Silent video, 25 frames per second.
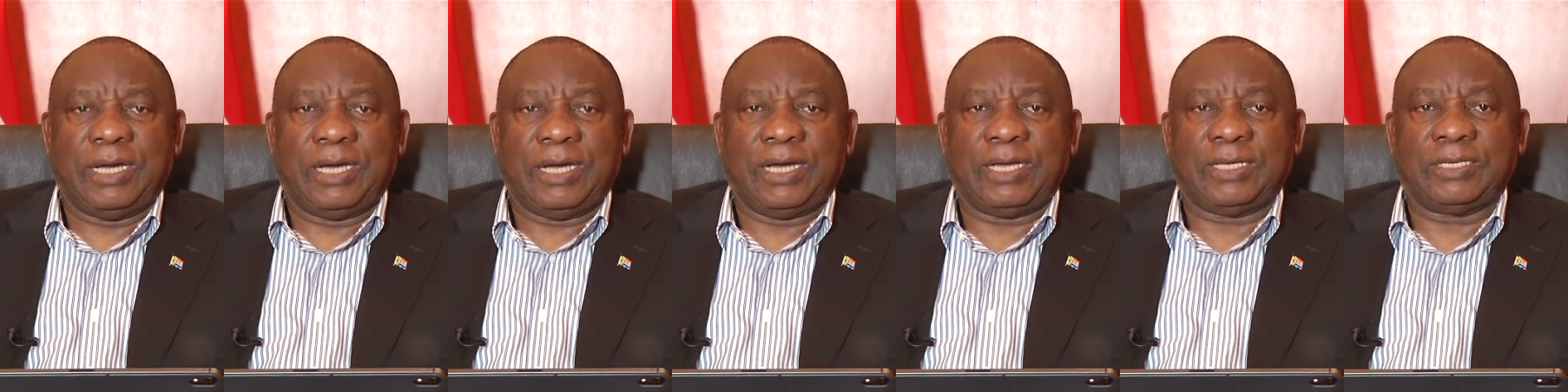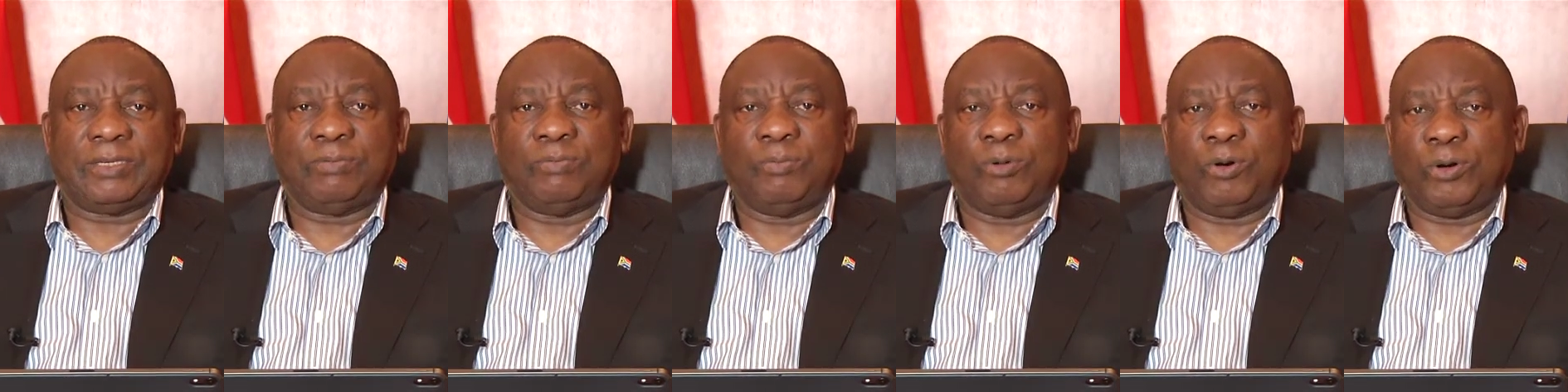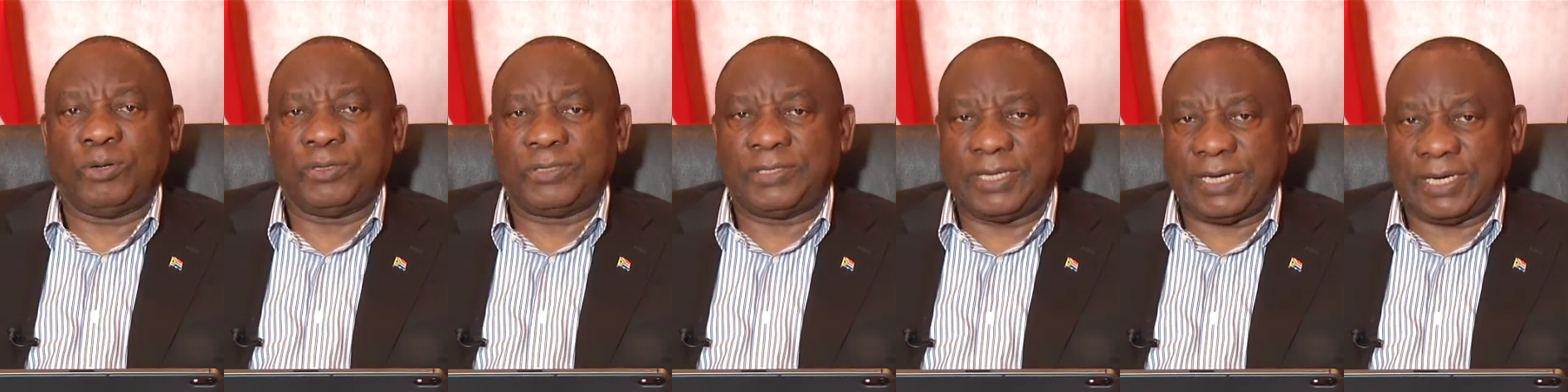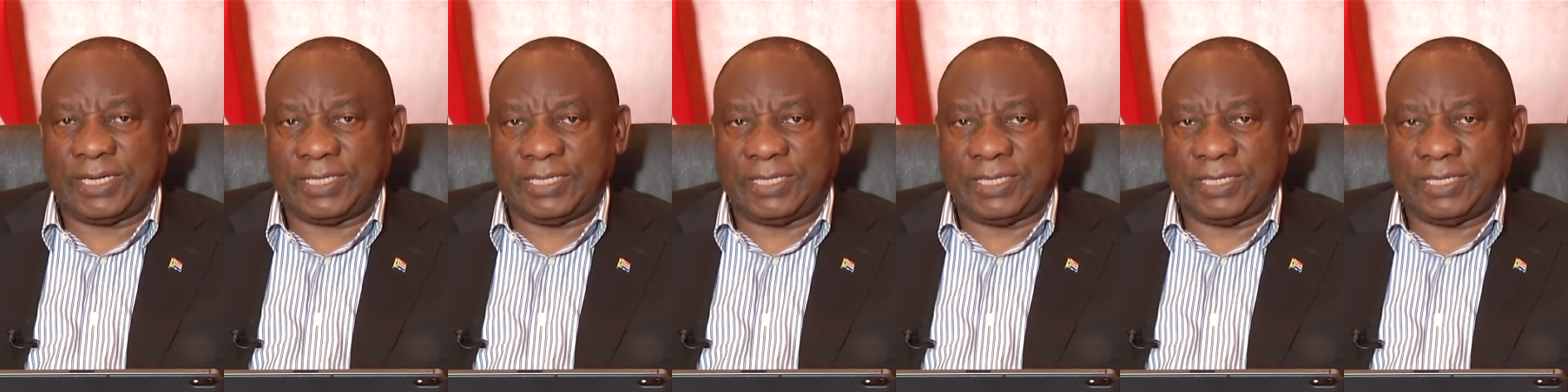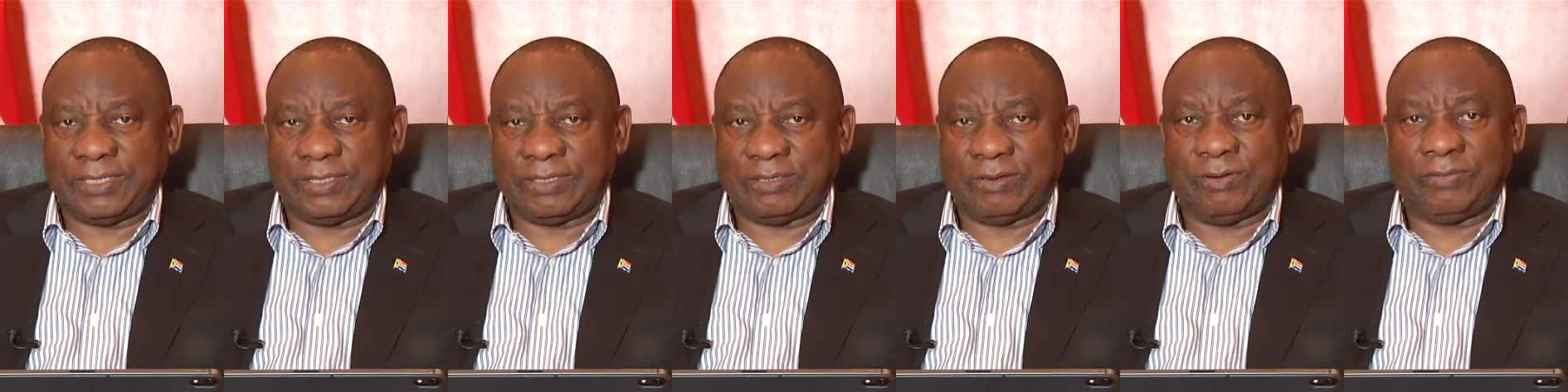as more
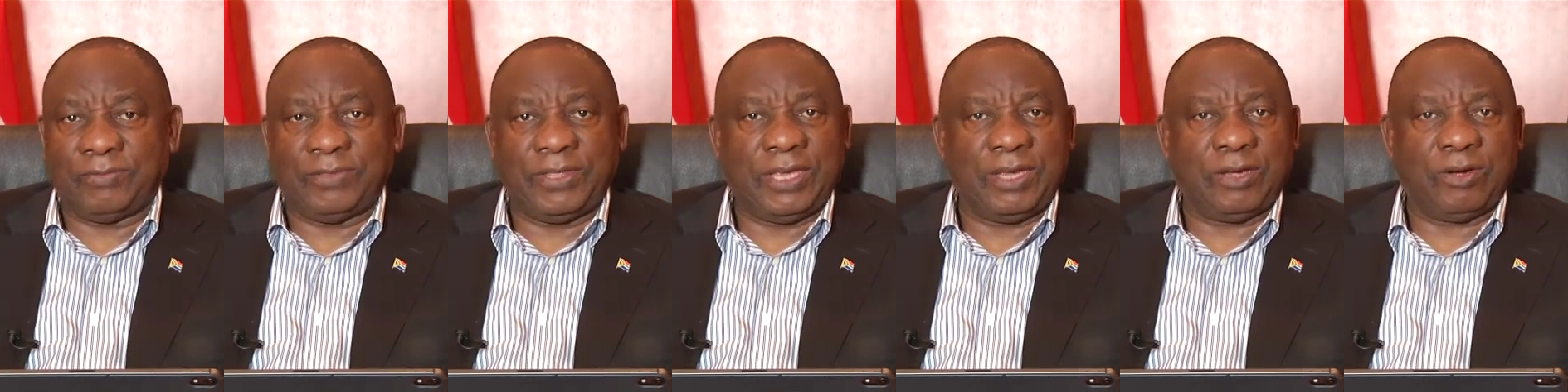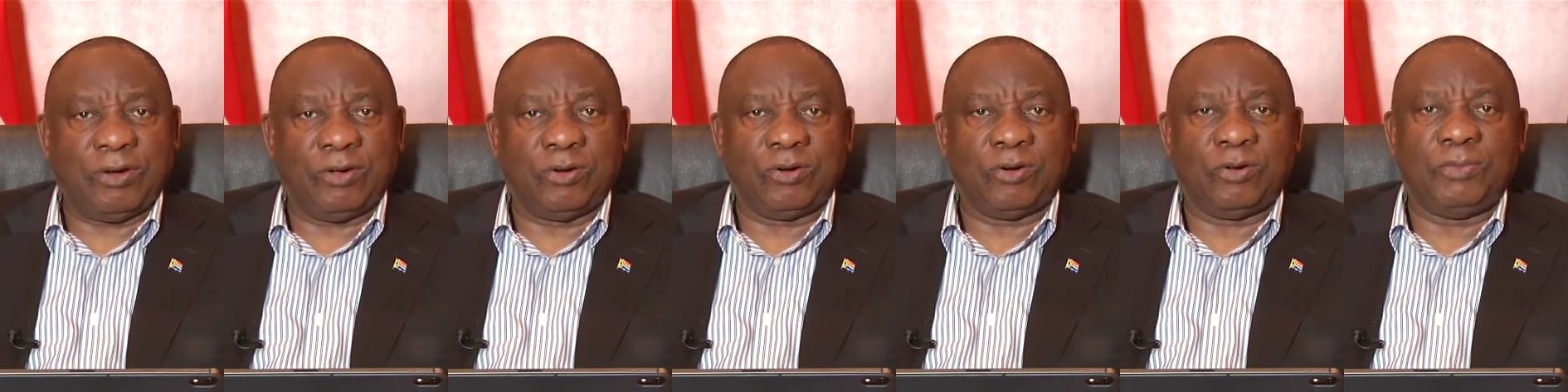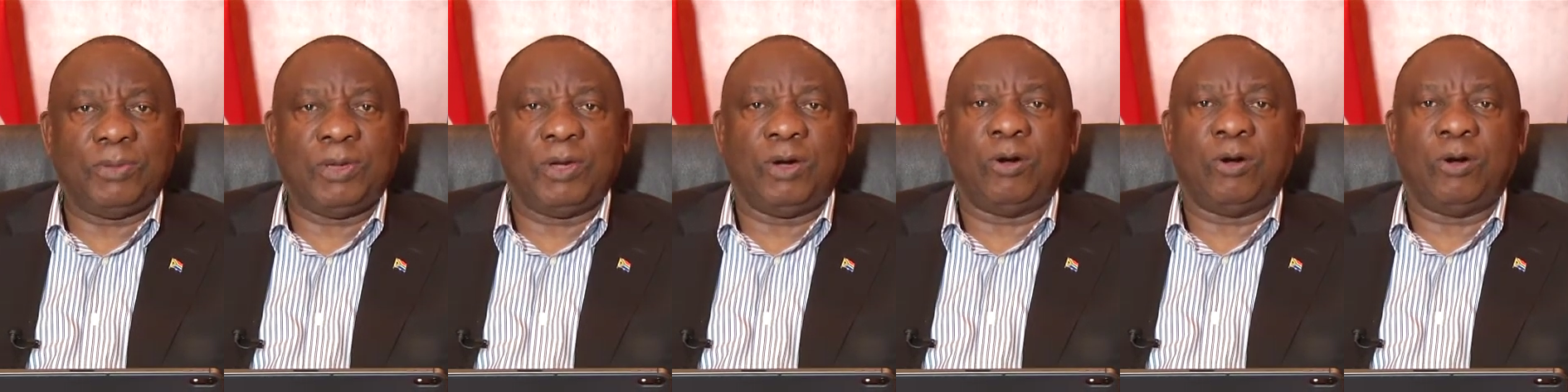sectors of the economy